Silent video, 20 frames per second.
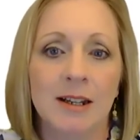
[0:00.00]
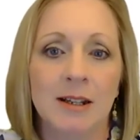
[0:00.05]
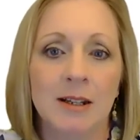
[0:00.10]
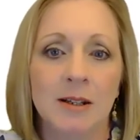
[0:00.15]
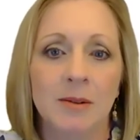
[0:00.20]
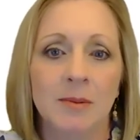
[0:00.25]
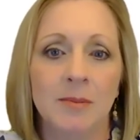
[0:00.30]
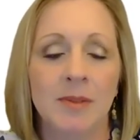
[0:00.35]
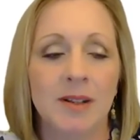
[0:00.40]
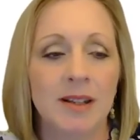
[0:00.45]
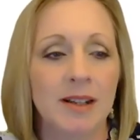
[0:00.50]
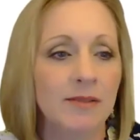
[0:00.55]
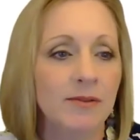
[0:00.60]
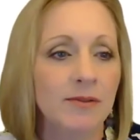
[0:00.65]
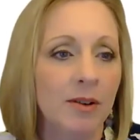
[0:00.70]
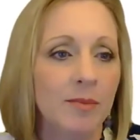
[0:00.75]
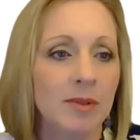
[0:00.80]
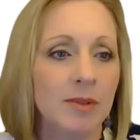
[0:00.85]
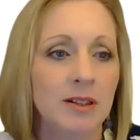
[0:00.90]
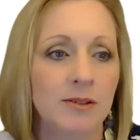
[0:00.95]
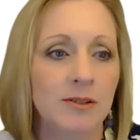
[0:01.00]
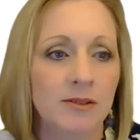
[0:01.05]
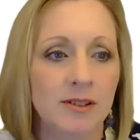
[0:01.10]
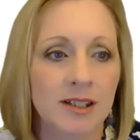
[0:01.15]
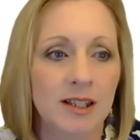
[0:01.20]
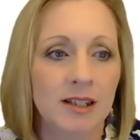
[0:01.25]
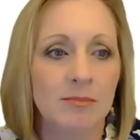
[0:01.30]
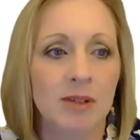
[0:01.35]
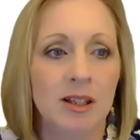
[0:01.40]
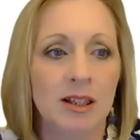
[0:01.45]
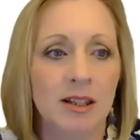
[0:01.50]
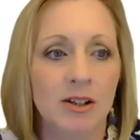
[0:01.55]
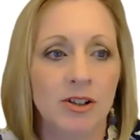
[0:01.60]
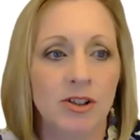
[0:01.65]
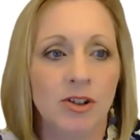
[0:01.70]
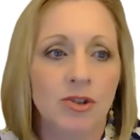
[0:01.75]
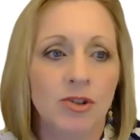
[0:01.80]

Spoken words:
And I've got my little tidbit there.